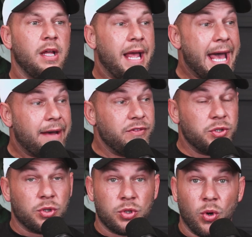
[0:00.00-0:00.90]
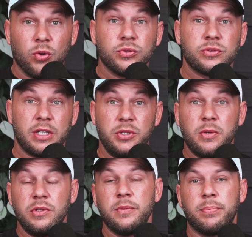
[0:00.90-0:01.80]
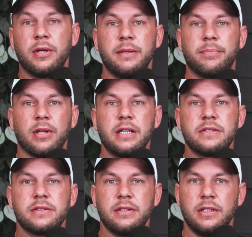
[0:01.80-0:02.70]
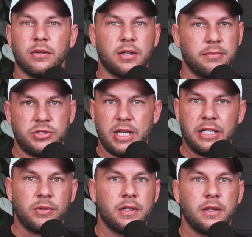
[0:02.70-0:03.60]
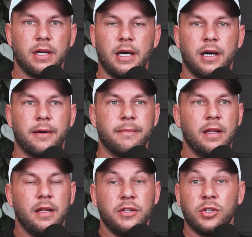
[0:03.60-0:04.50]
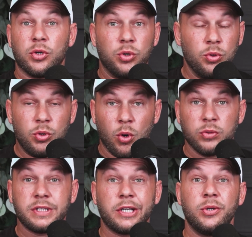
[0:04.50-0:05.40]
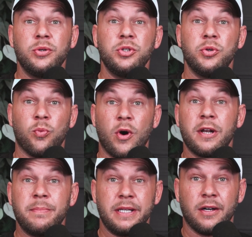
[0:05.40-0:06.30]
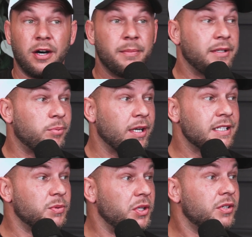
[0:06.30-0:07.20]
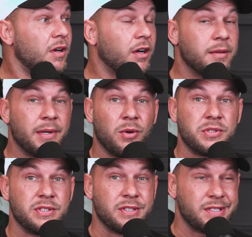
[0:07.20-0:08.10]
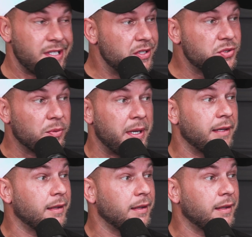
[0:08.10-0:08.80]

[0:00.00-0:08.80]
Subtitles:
having your goals that you put in place, come January, your who goals, like who do you want to become? And Brand, that's what you're talking about, which is essential, man. Like